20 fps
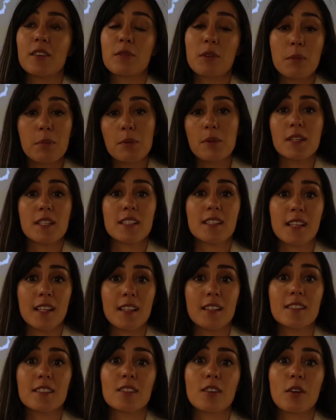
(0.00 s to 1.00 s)

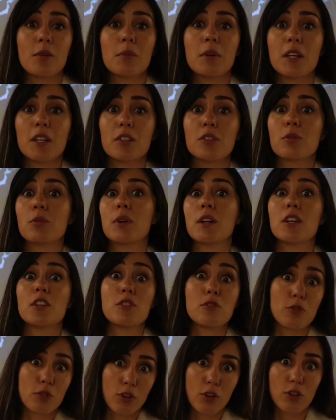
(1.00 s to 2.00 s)
represents coming to a
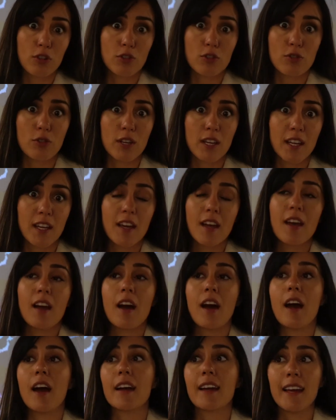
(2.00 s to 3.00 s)
new country,
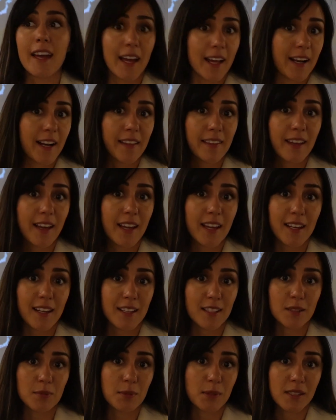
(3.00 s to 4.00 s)
and Canada
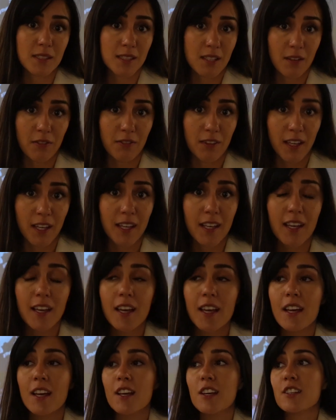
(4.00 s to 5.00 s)
in specific.
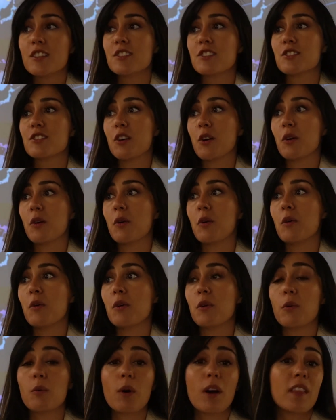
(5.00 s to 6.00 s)

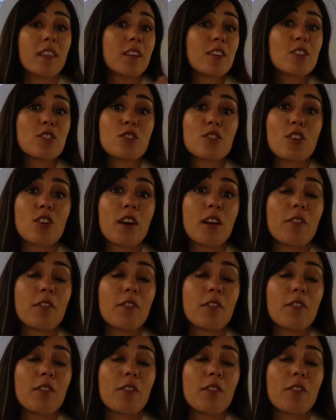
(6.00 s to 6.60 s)
So whether you're